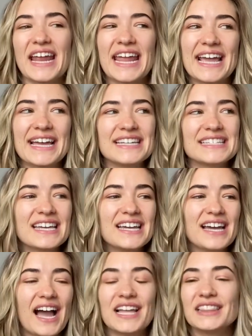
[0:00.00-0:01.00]
and
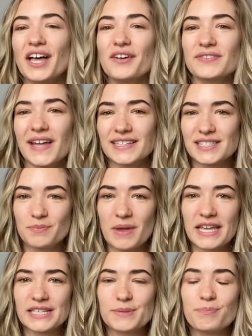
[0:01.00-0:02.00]
I love that
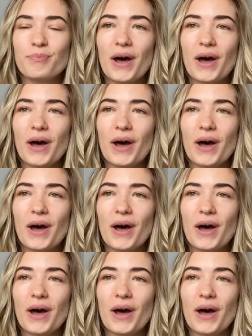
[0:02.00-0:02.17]
space,